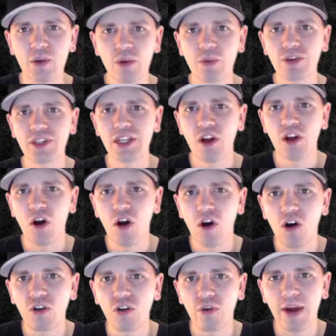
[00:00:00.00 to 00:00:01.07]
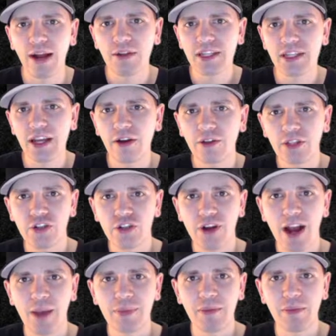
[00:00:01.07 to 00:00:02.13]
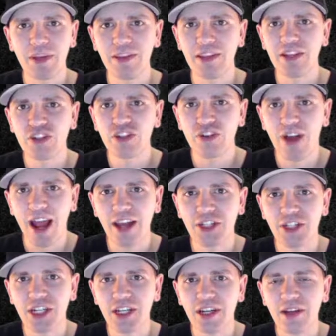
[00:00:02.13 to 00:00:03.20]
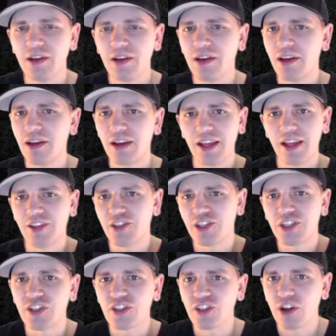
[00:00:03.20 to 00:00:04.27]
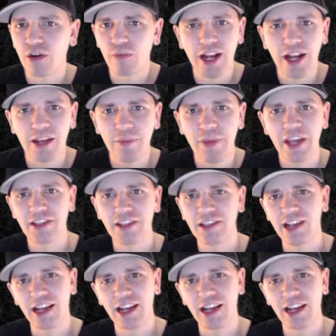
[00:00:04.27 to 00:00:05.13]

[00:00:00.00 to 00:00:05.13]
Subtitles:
We're seeing all ground skeleton traps. I mean, this strategy, it's just going to start wrecking bases.